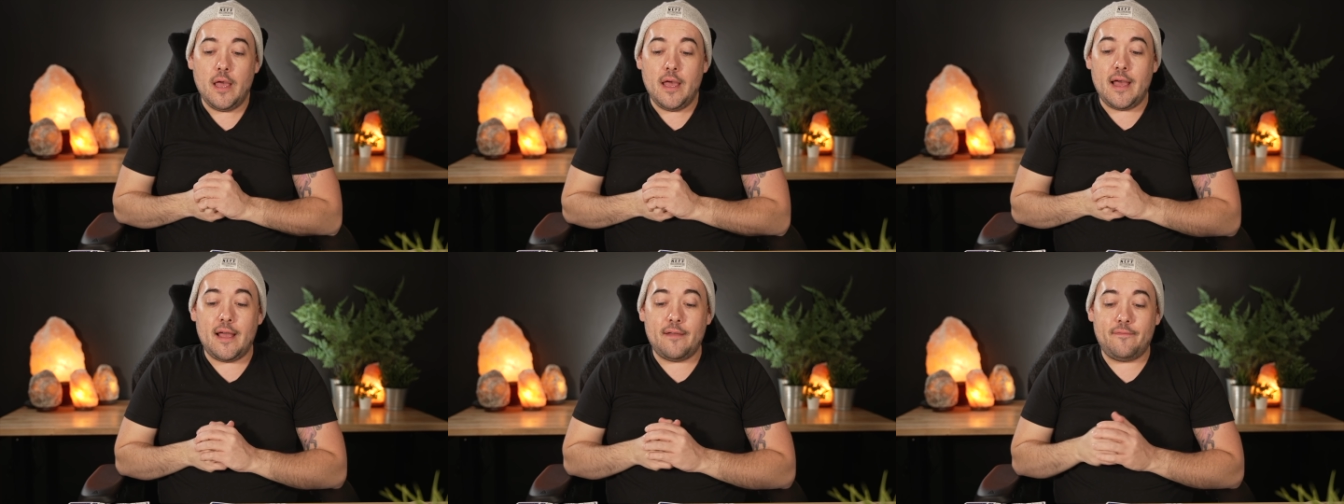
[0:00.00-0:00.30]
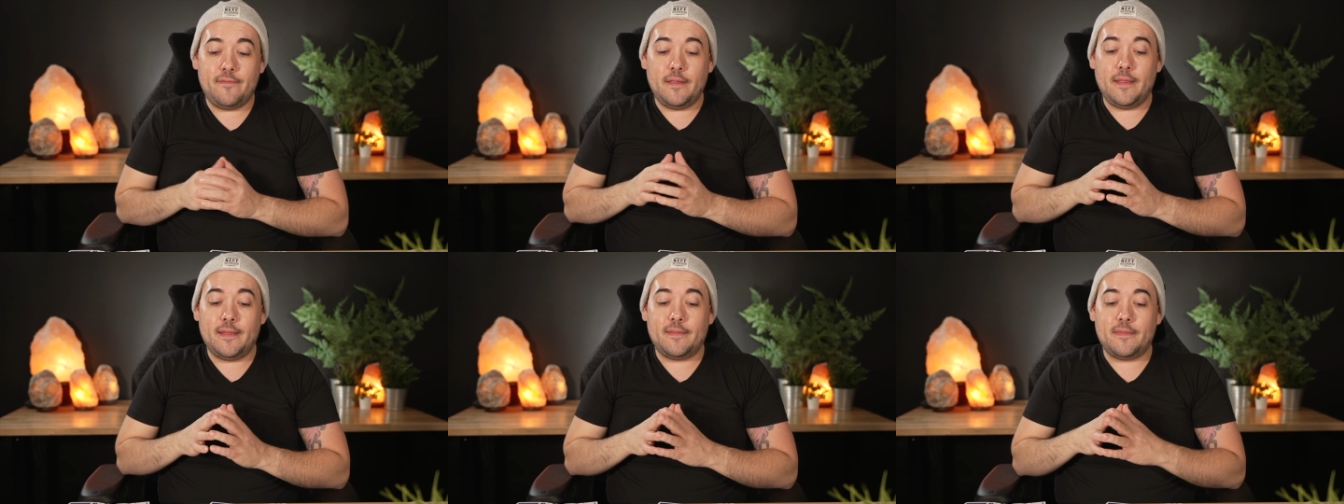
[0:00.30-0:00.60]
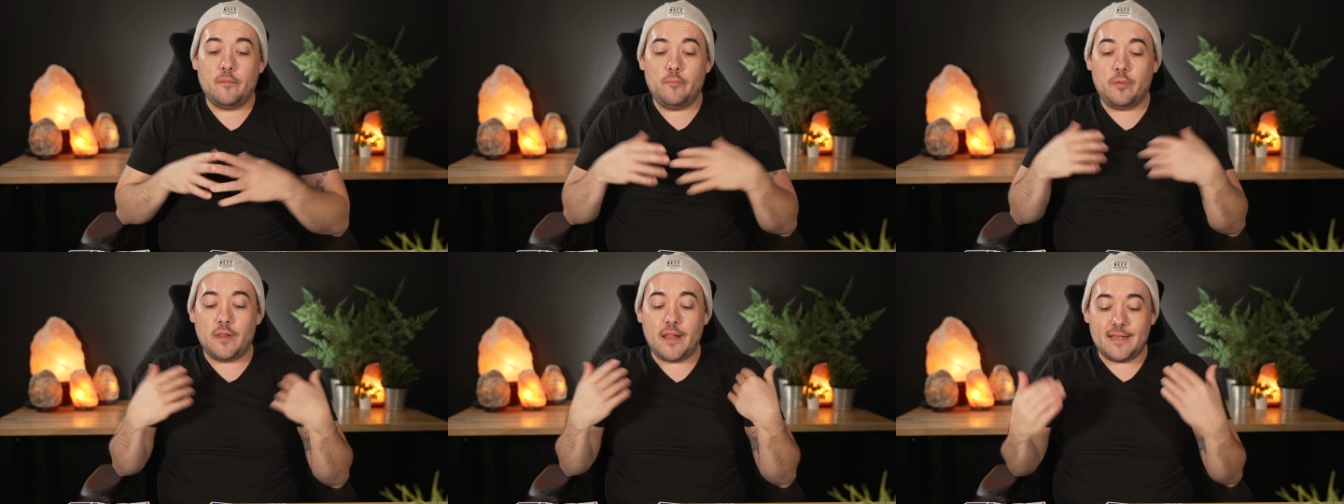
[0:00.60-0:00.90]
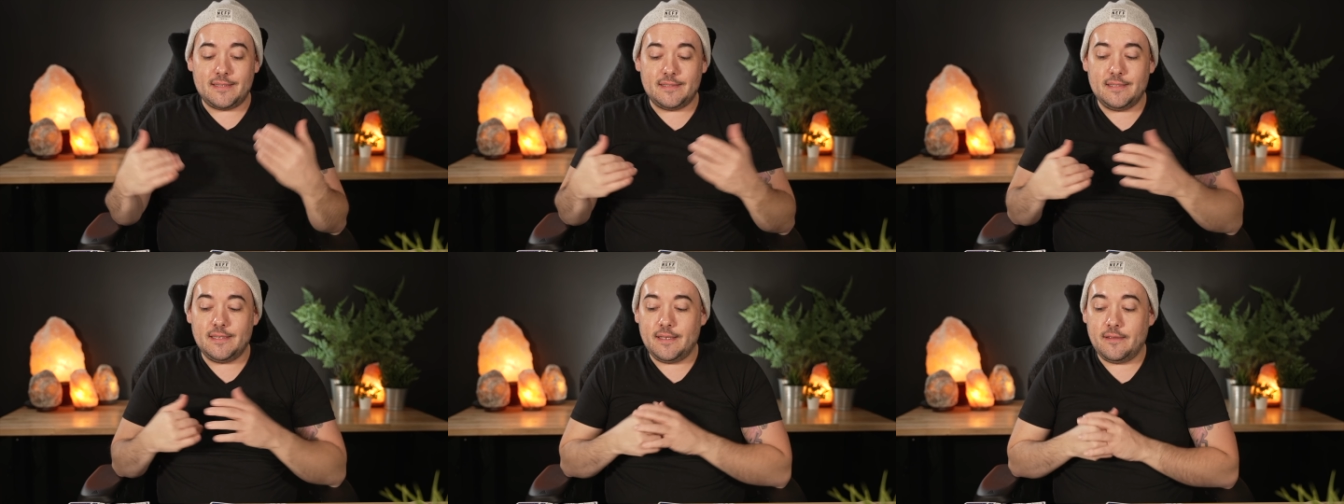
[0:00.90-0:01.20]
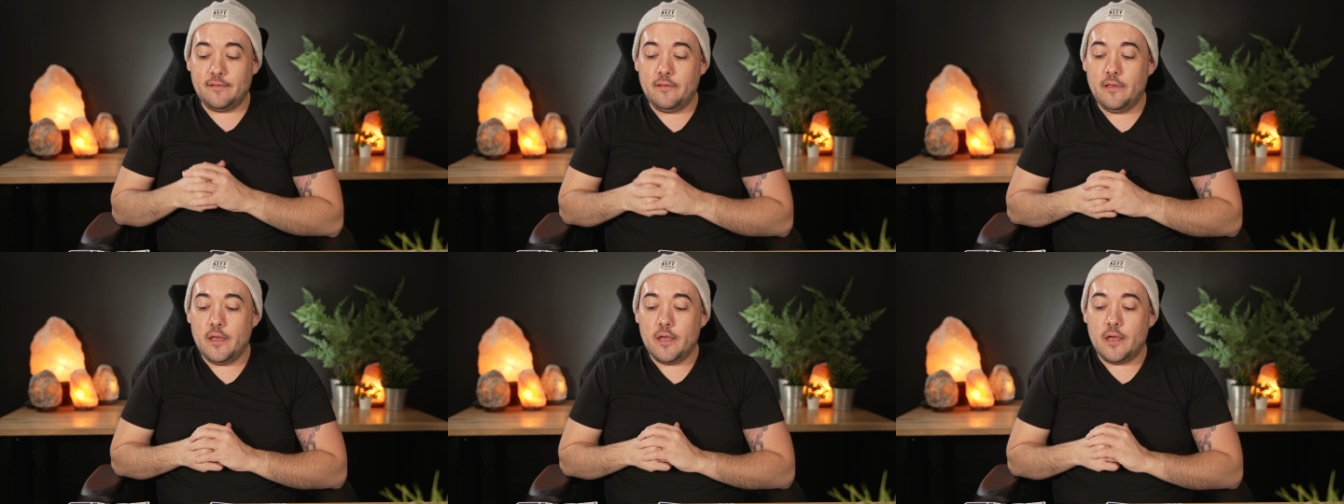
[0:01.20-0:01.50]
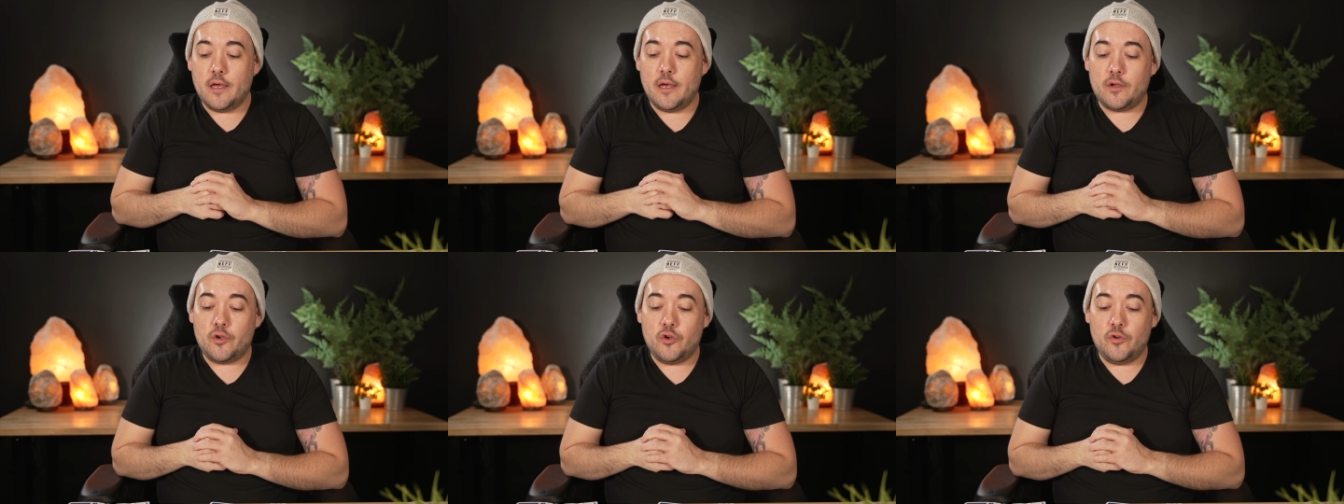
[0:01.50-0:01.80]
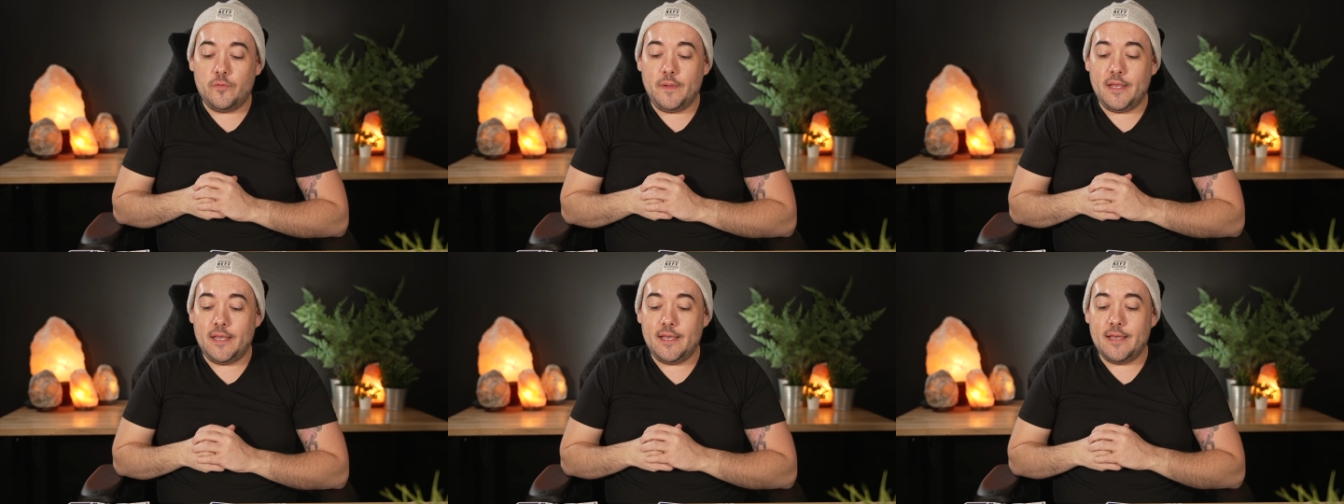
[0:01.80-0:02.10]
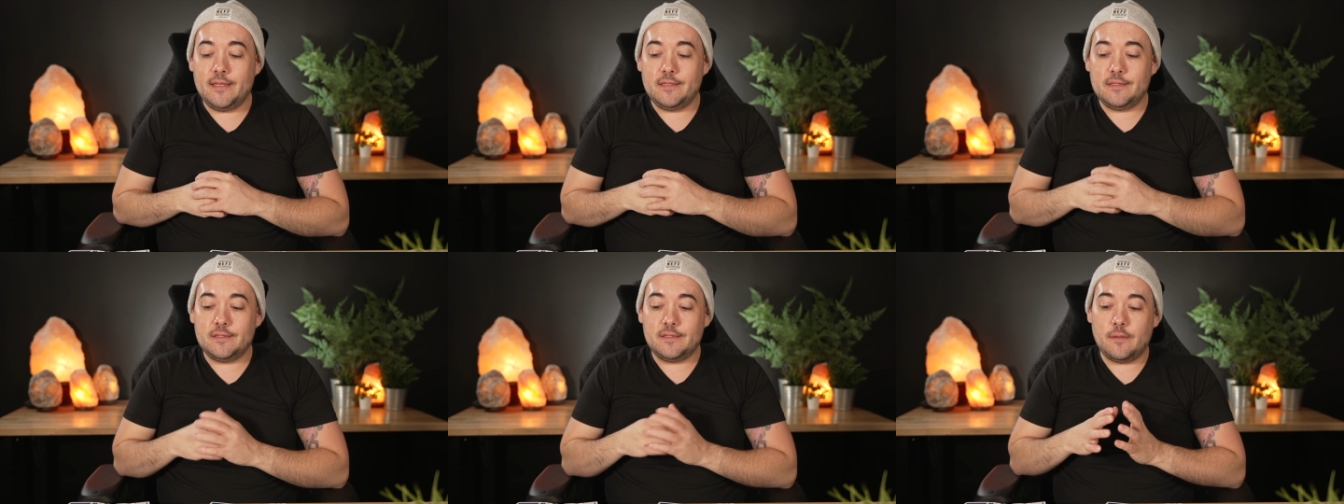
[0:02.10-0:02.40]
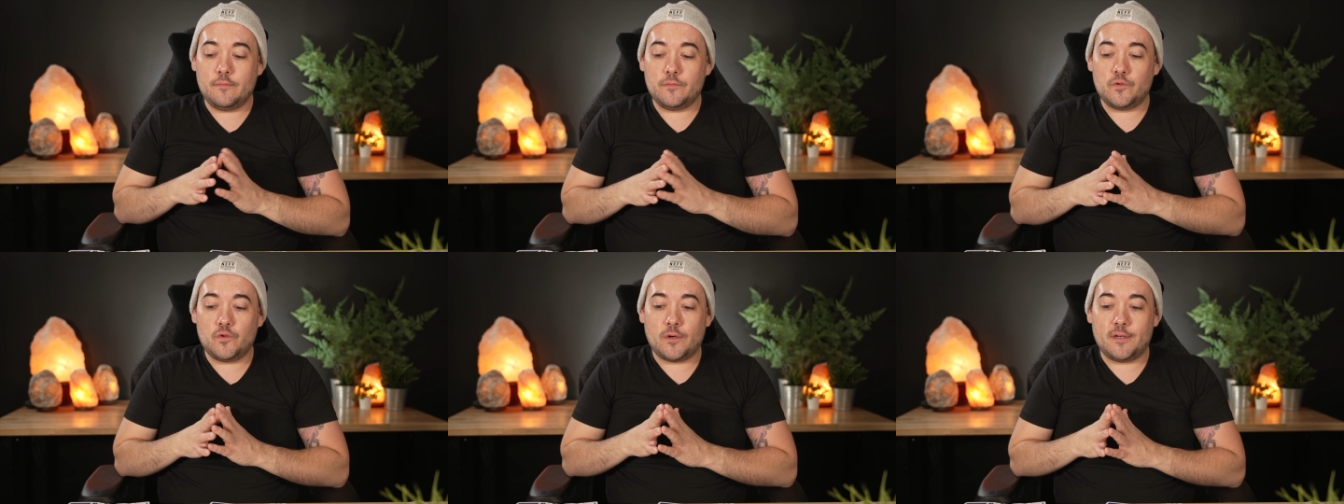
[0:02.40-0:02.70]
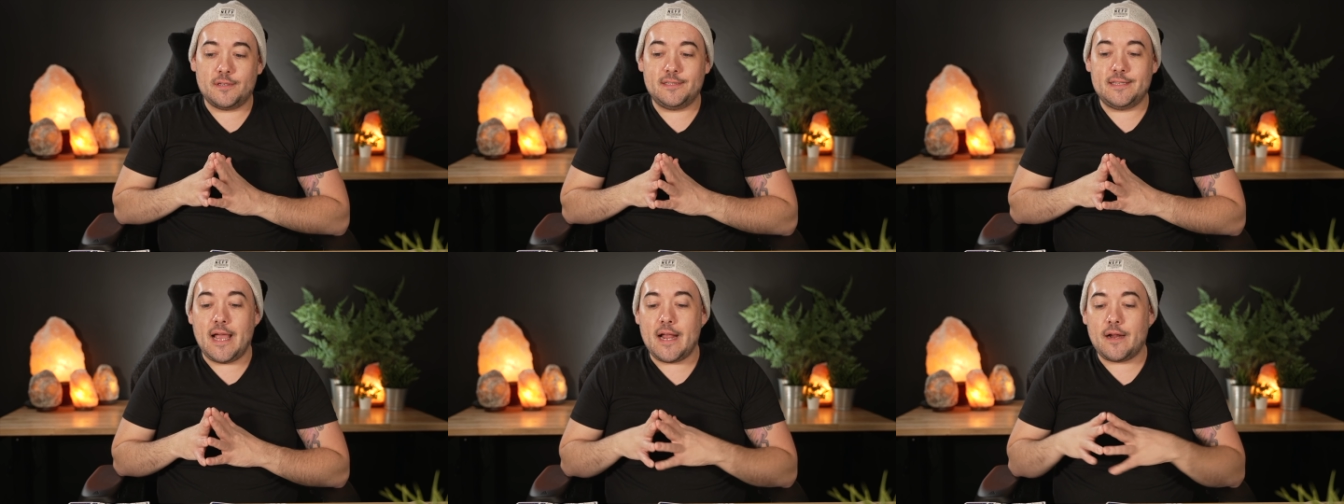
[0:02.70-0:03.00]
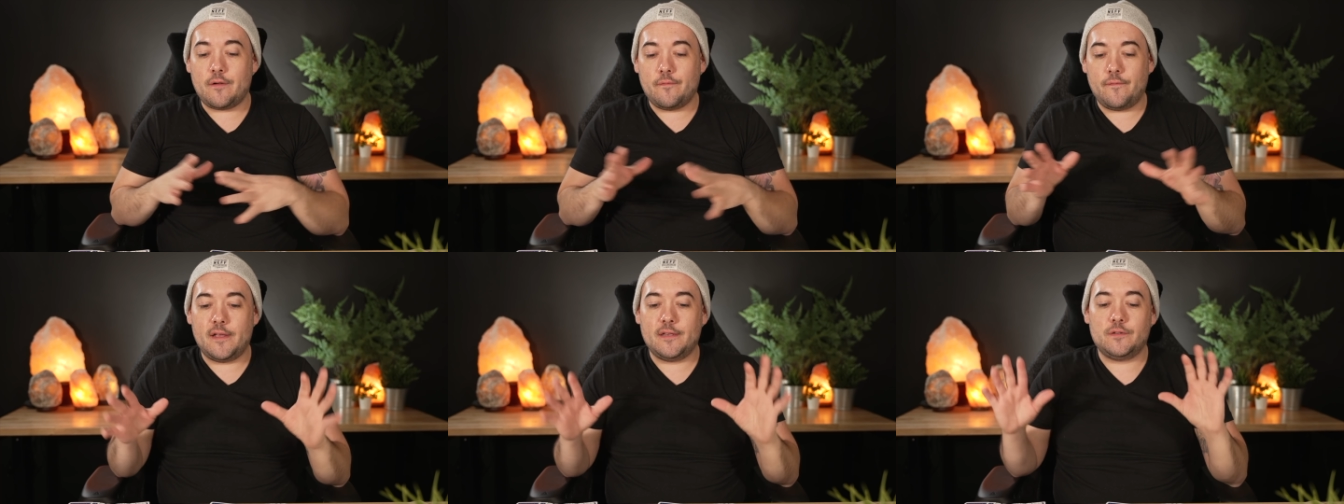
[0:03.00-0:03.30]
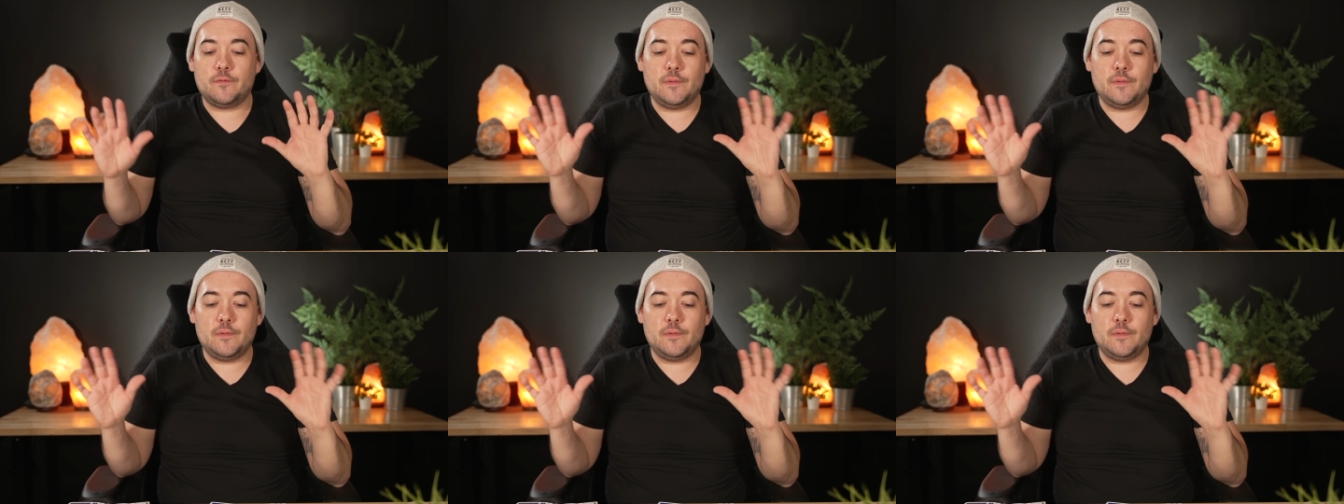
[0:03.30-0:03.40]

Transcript: I feel like the blessing uh, could be in some sort of sacrifice.